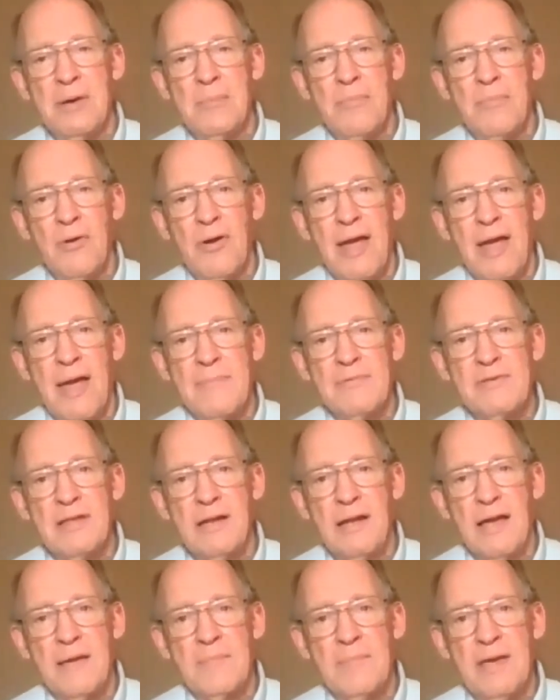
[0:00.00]
But
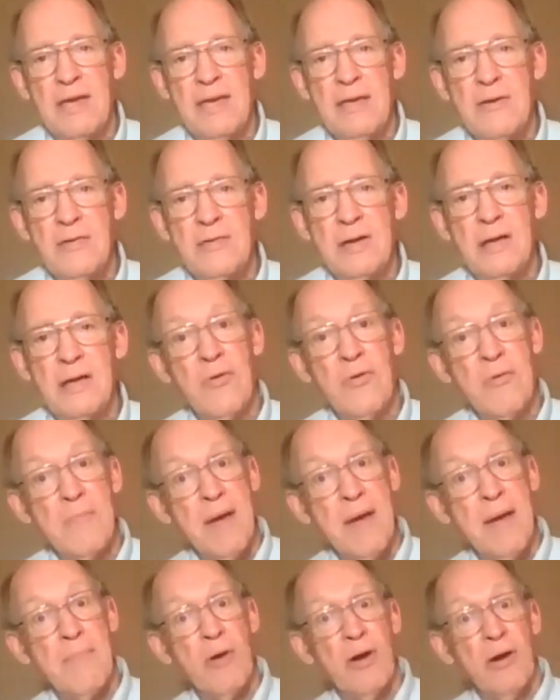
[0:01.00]
perhaps, like me, you can
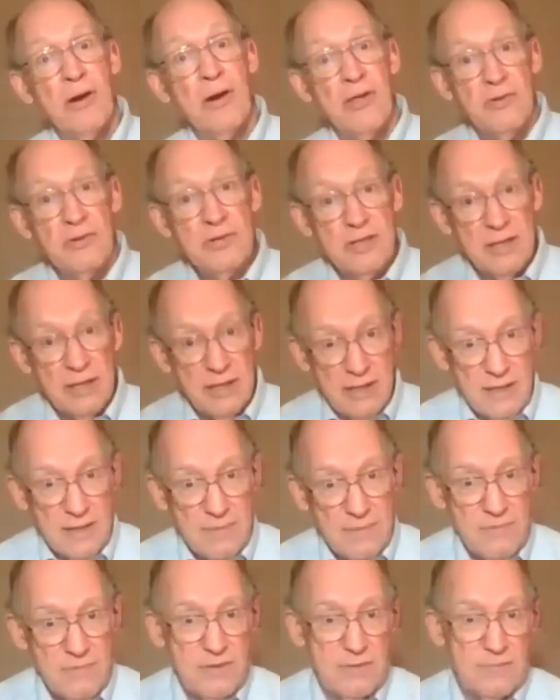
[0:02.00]
remember other
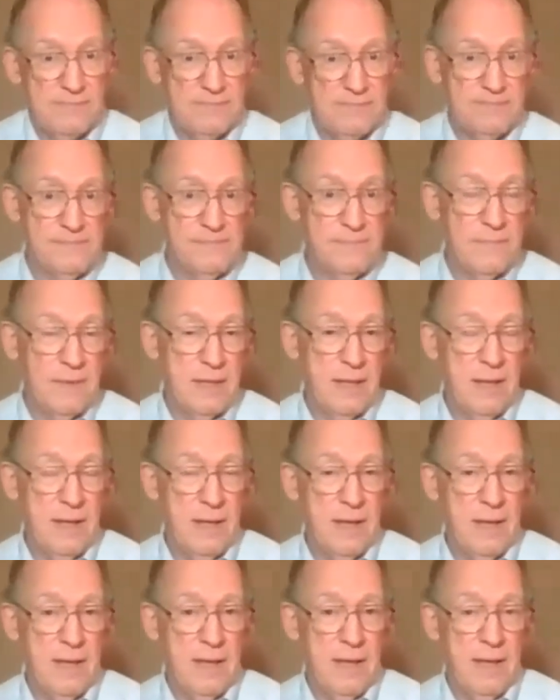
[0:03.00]
times.
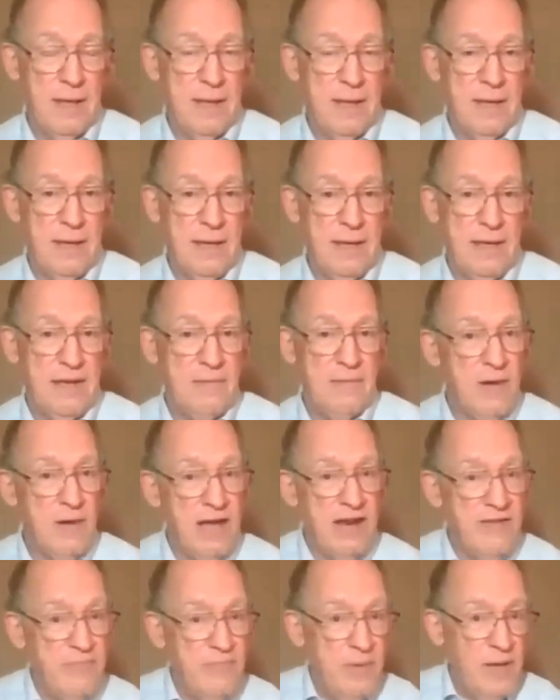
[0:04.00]
It
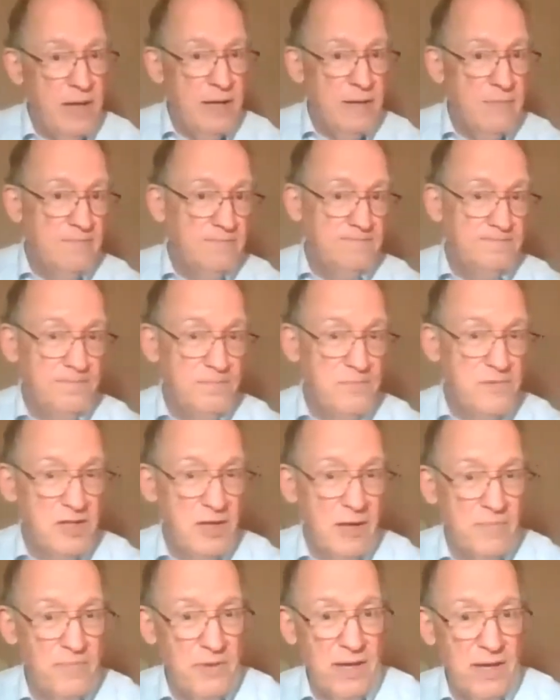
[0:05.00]
might have been
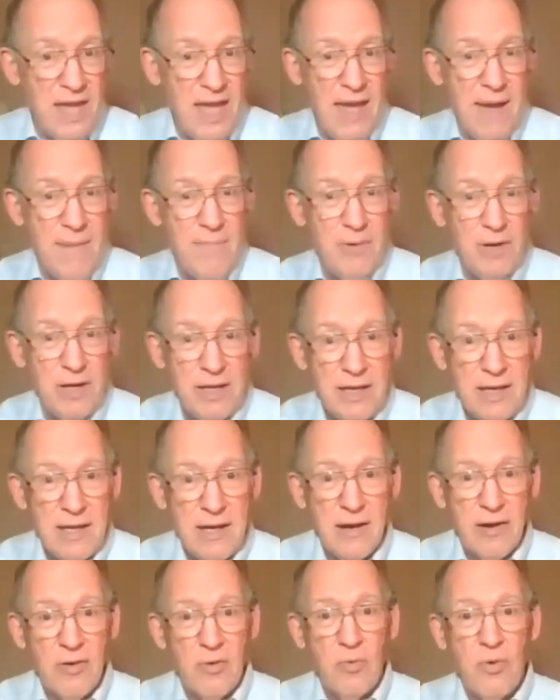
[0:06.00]
something happening
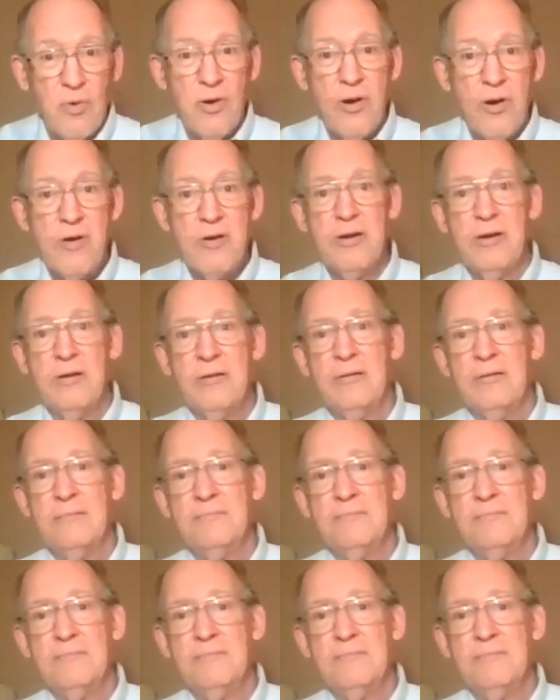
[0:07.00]
in our work